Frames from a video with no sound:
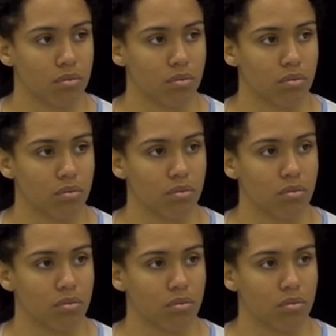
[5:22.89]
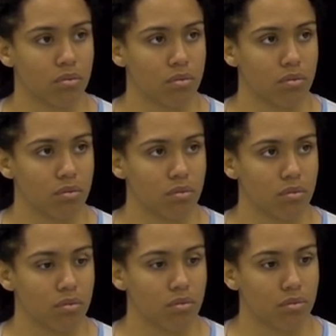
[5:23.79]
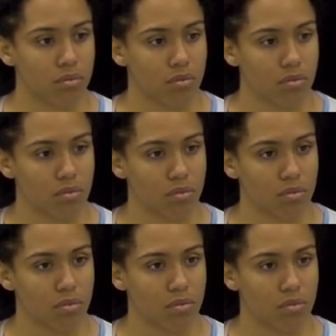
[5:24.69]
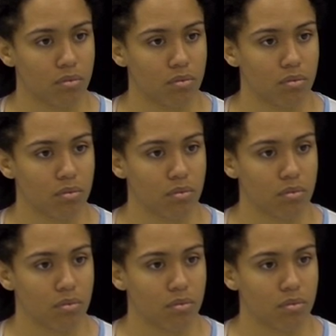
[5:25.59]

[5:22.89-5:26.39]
This person isn't speaking.